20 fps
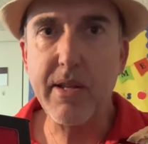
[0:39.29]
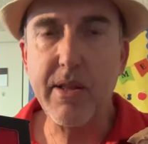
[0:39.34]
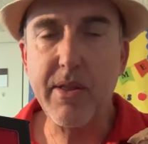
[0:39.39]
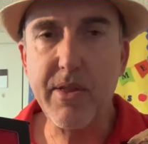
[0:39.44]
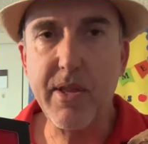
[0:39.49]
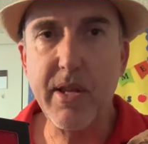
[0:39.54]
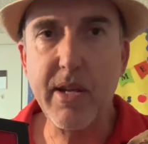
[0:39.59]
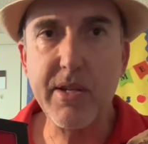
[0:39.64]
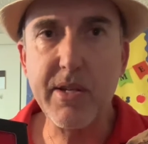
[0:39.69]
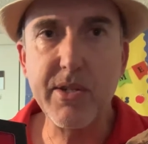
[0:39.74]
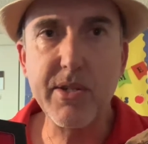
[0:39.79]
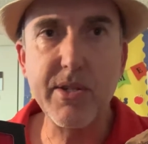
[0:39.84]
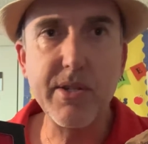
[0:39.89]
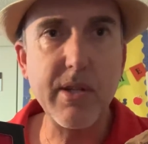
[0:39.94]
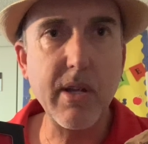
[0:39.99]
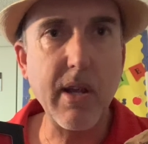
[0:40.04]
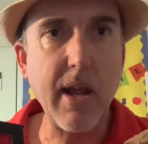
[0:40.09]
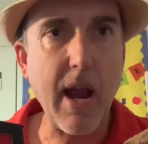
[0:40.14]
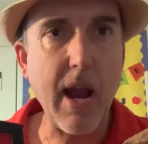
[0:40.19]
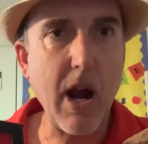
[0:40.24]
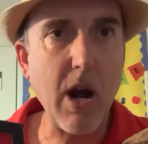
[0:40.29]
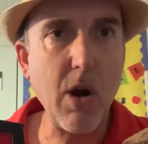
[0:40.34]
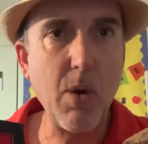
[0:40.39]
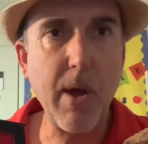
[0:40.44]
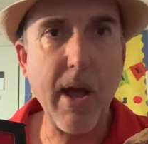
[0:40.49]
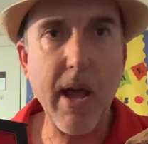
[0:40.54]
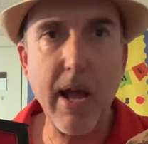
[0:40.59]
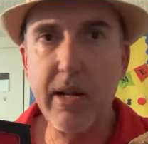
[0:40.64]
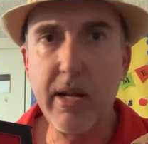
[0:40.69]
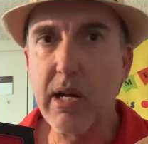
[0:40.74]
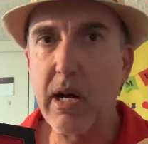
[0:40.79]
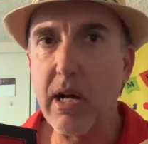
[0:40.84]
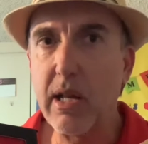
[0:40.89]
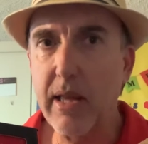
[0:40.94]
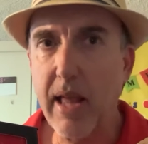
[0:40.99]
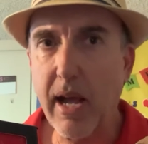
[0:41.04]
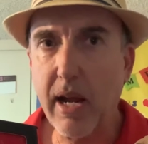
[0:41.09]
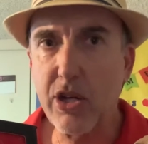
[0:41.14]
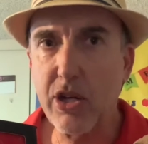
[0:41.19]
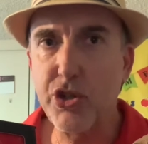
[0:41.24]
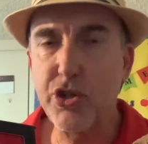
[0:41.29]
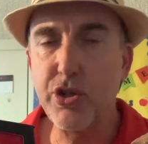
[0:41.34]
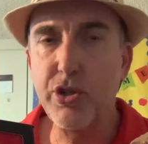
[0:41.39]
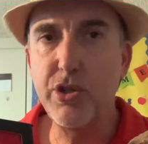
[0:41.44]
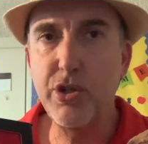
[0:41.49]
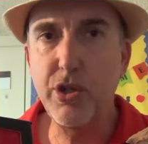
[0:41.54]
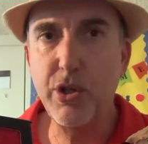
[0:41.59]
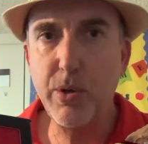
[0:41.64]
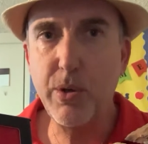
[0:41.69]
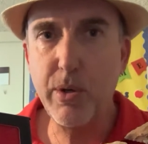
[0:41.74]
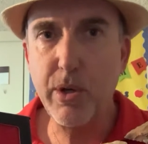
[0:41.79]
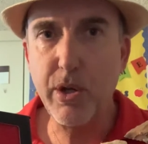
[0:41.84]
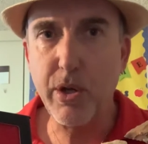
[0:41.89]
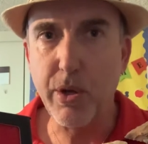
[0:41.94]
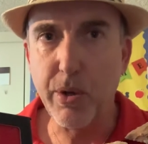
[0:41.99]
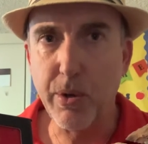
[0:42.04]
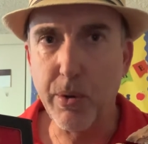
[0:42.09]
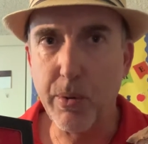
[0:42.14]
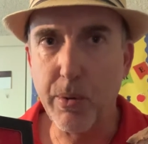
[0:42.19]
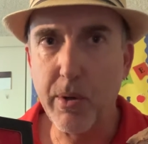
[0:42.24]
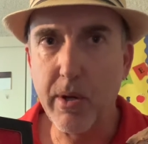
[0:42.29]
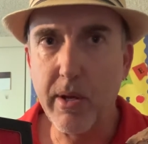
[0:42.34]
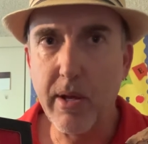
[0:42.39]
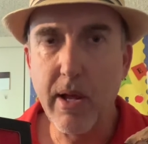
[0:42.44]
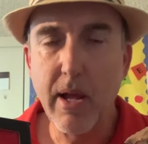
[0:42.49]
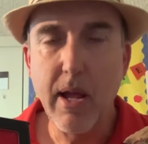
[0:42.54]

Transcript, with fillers: this Arrowhead collection to you,